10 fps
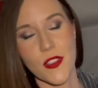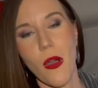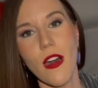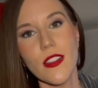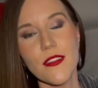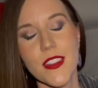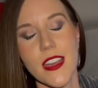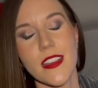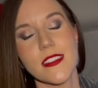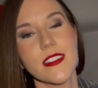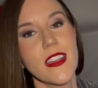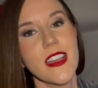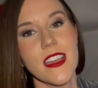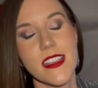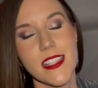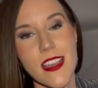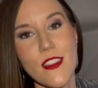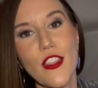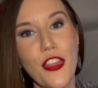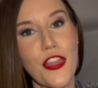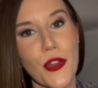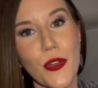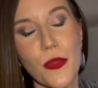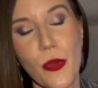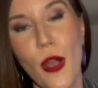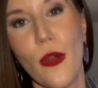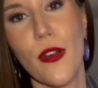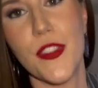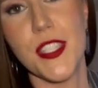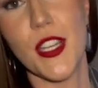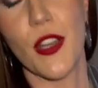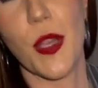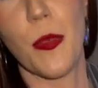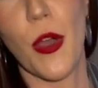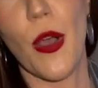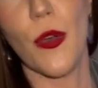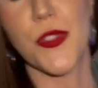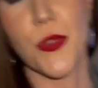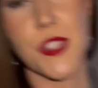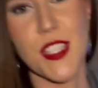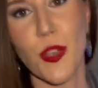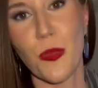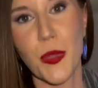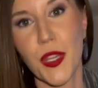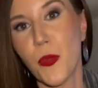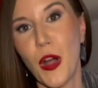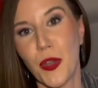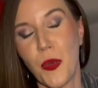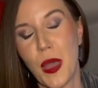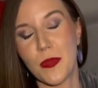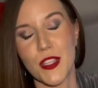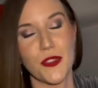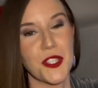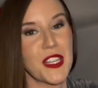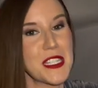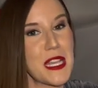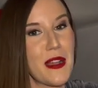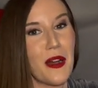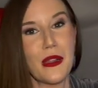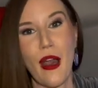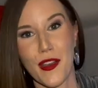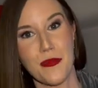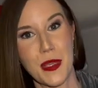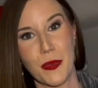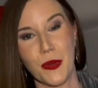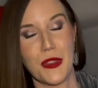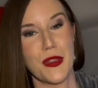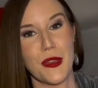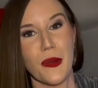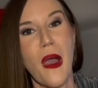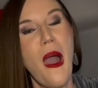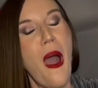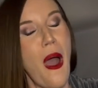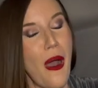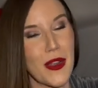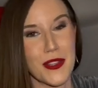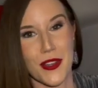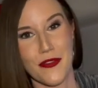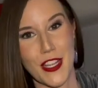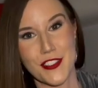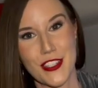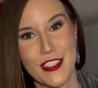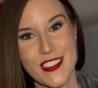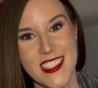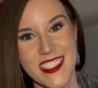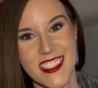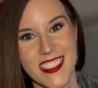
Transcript: So all of this is in the third row of the TRD Pro, so it's still really well equipped if you're gonna take a lot of people with you on your adventures.